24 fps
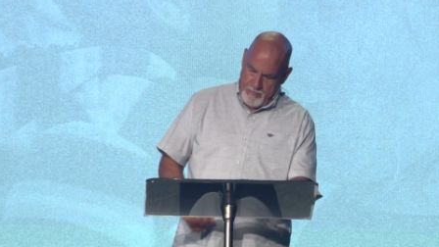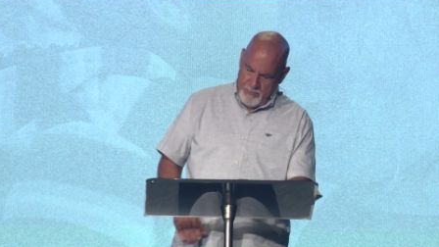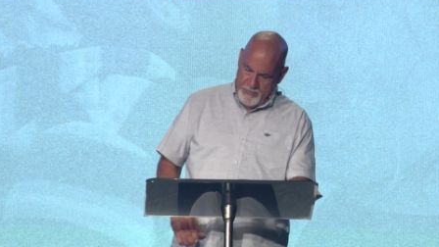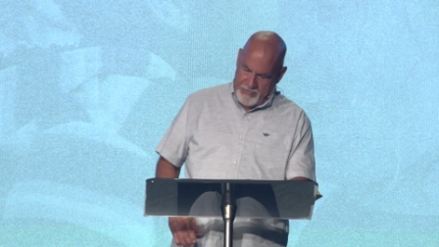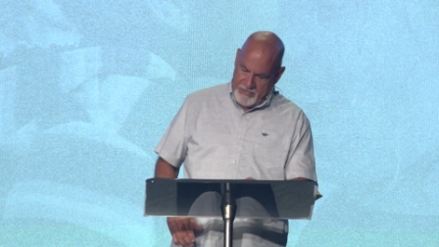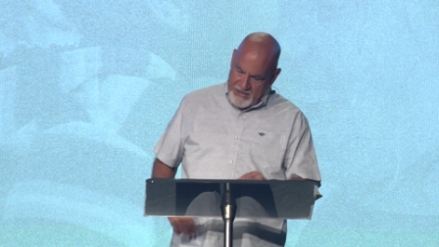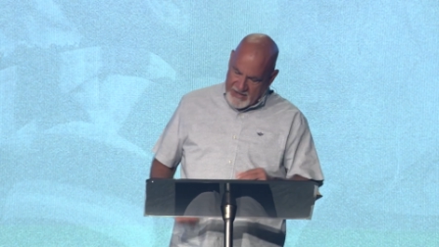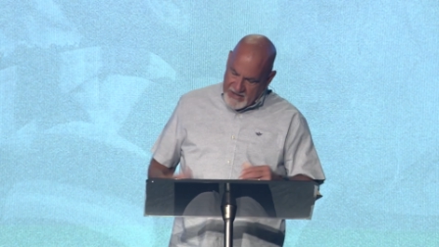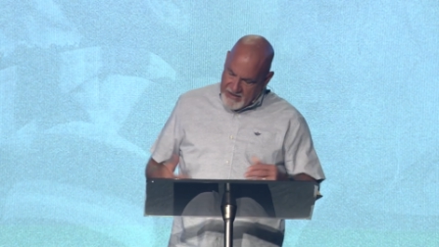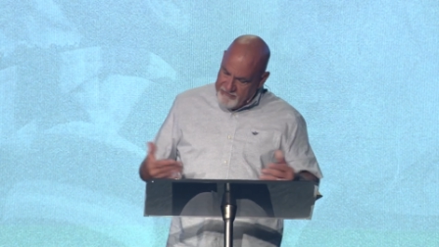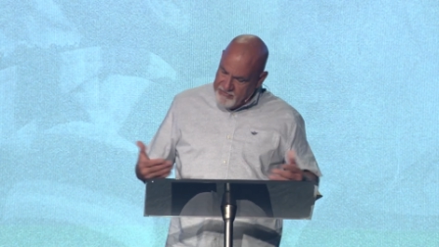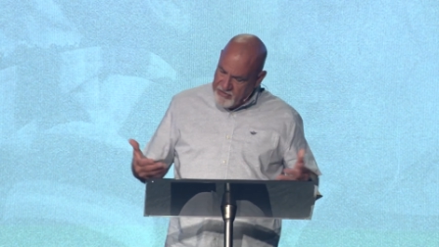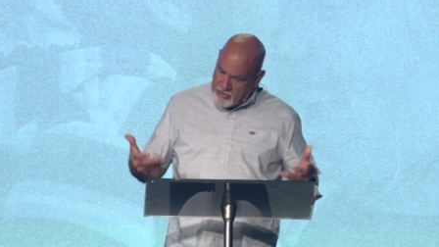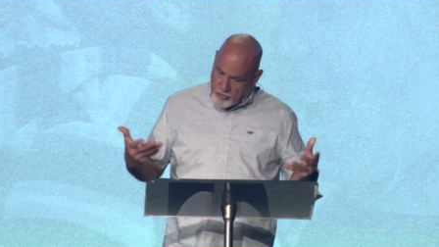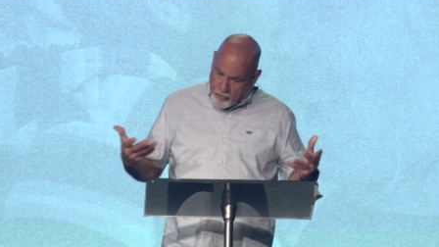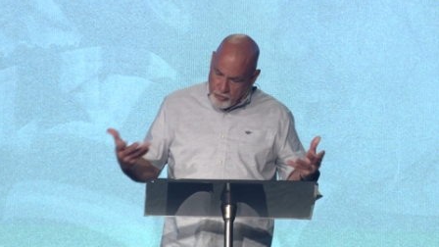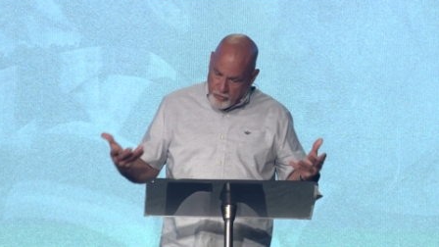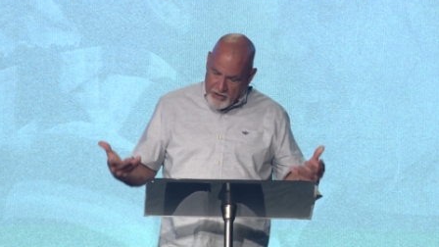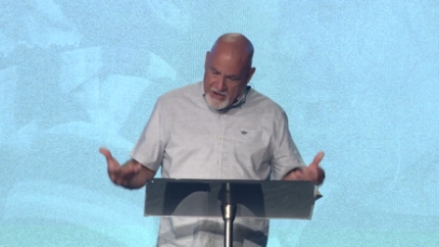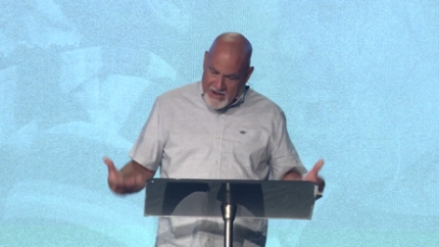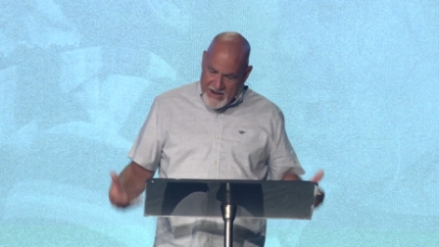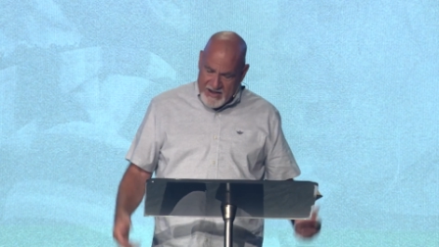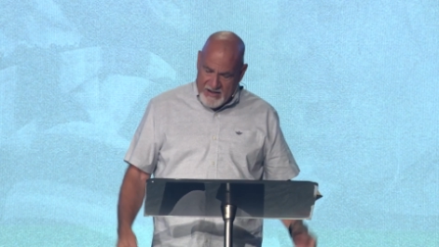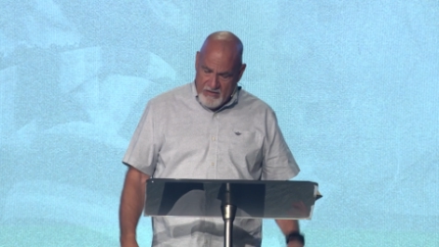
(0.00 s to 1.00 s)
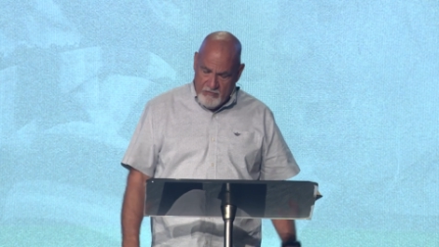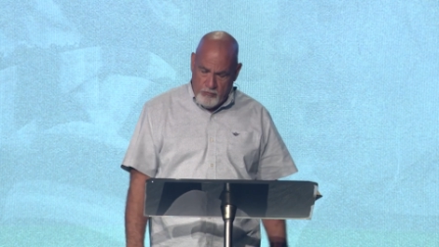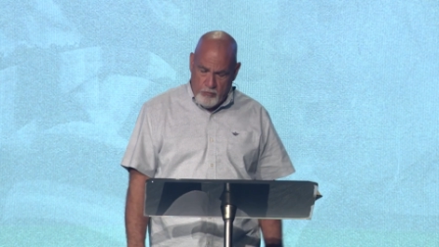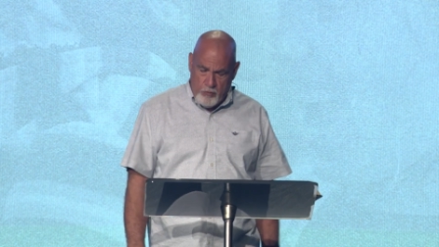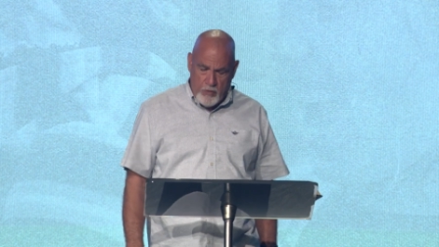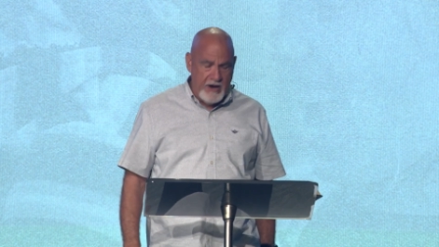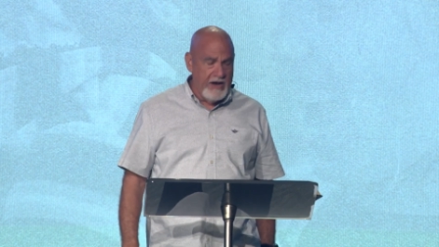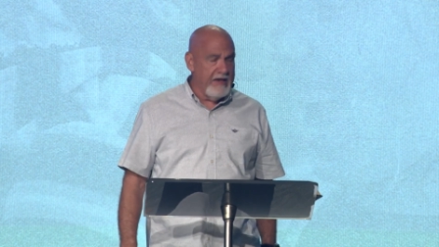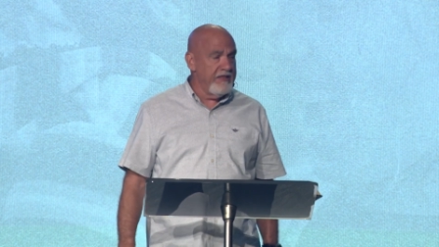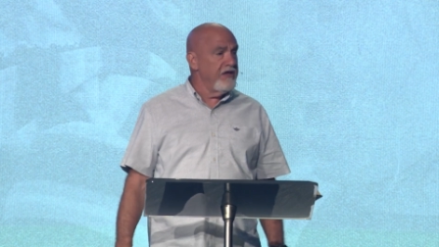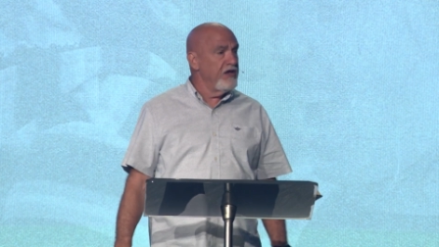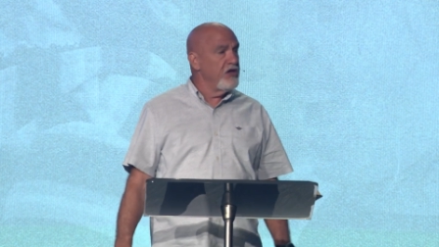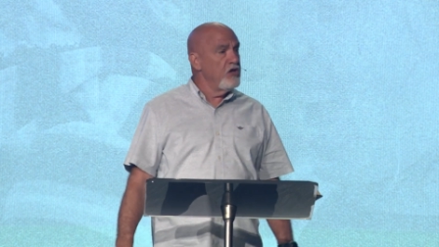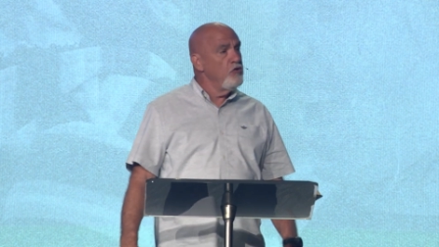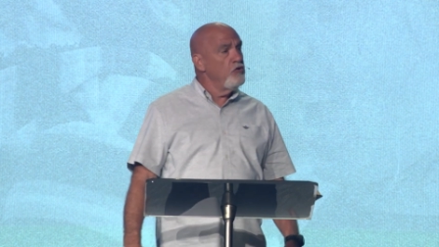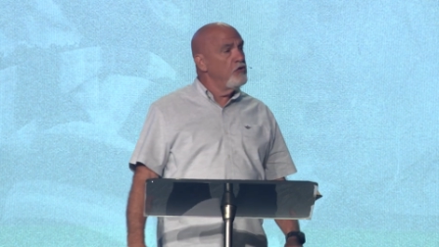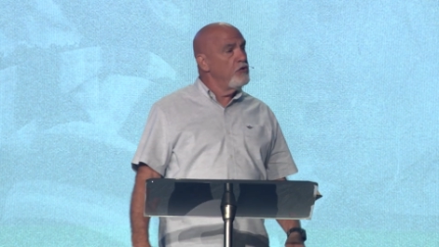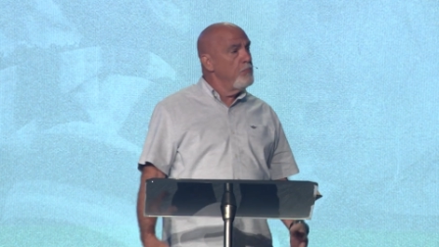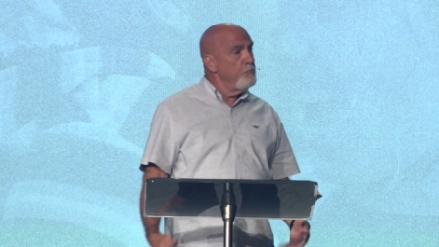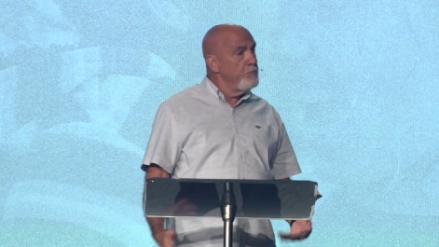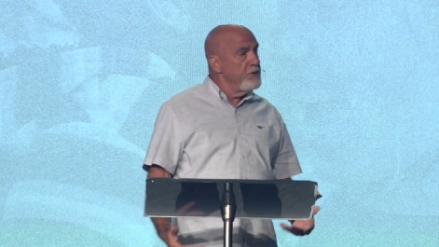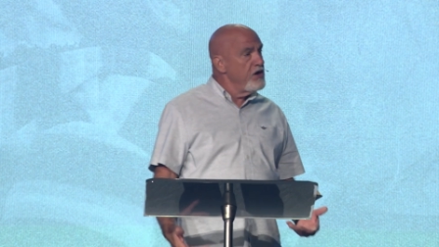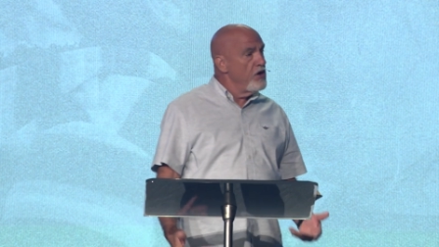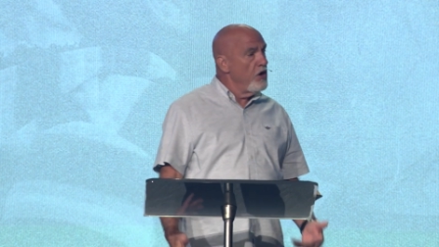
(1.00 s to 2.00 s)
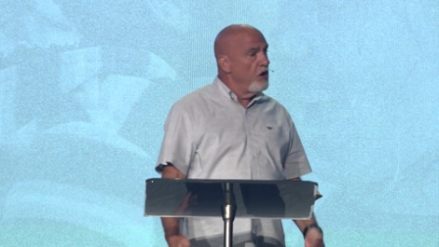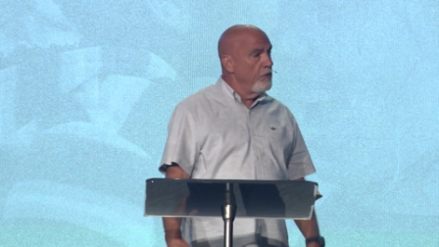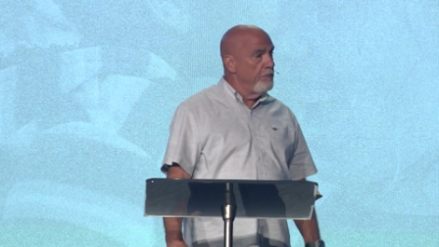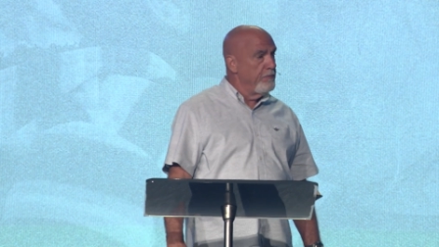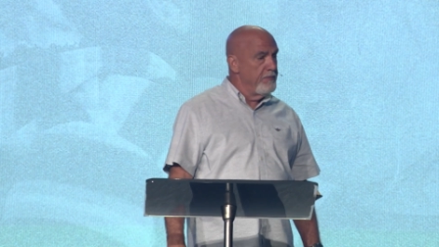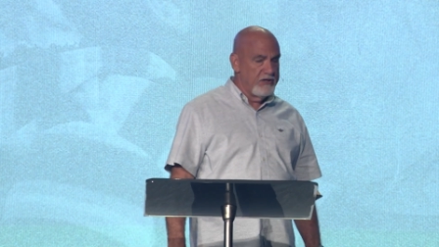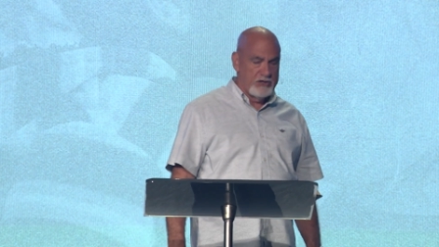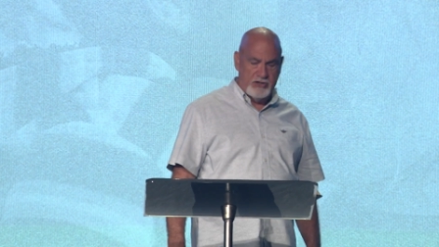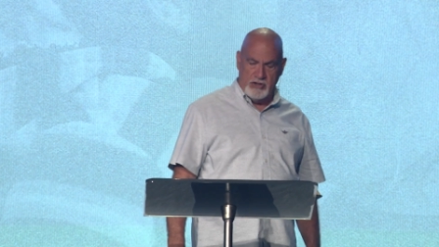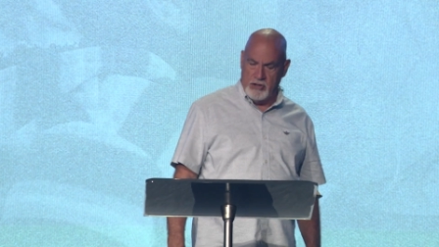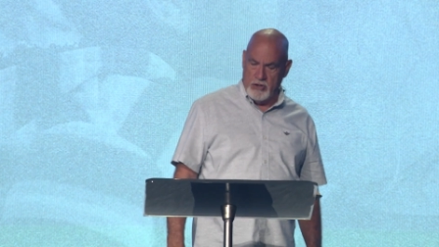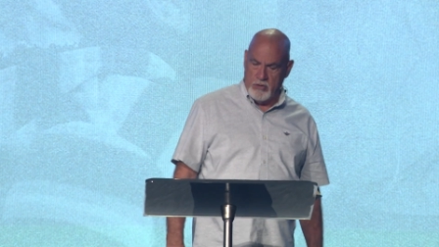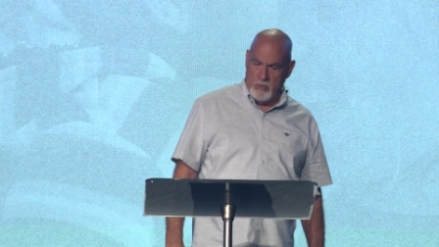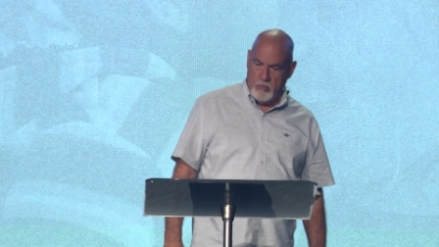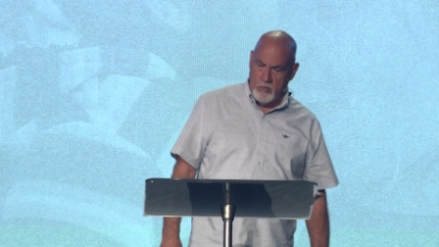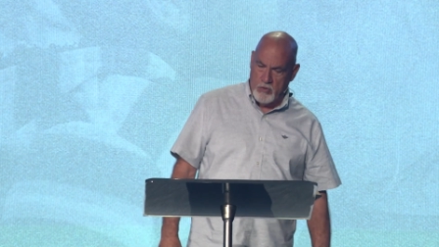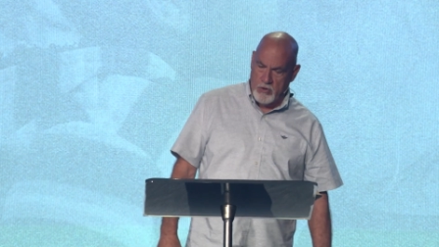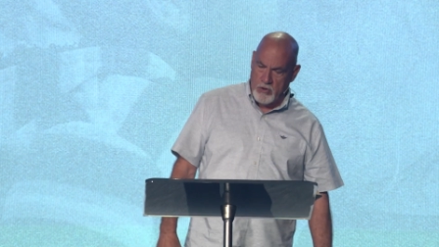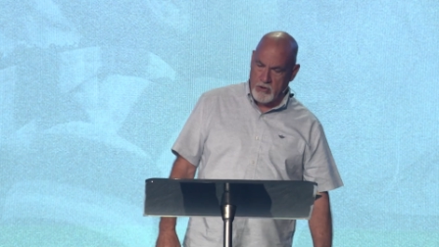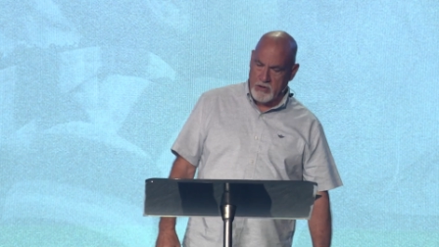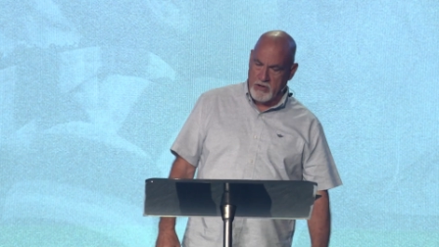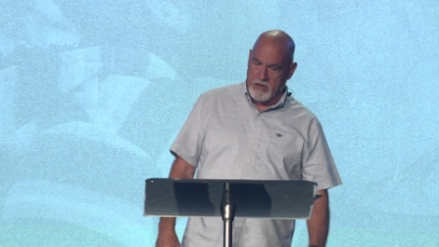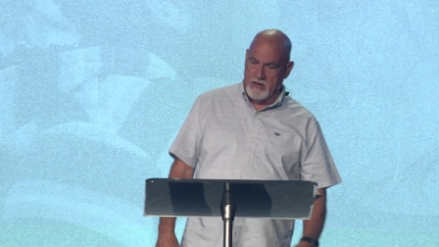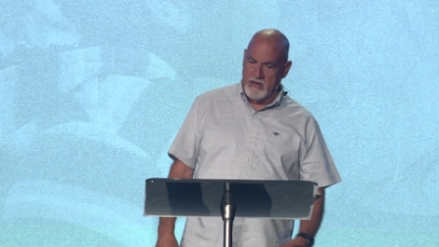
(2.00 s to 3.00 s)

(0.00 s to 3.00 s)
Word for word: Think of a creative way that you can be on mission at work.